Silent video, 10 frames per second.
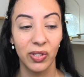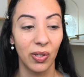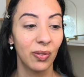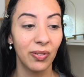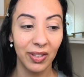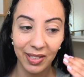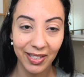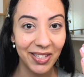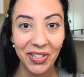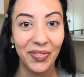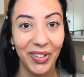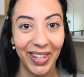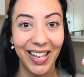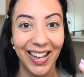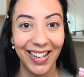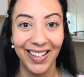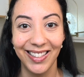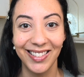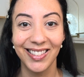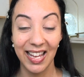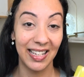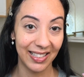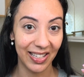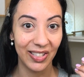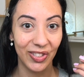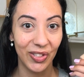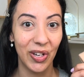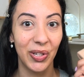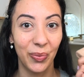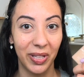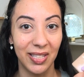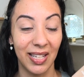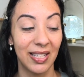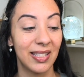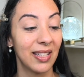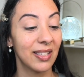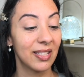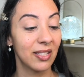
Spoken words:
So this is it for the eyes. Let's get started with the skin tint.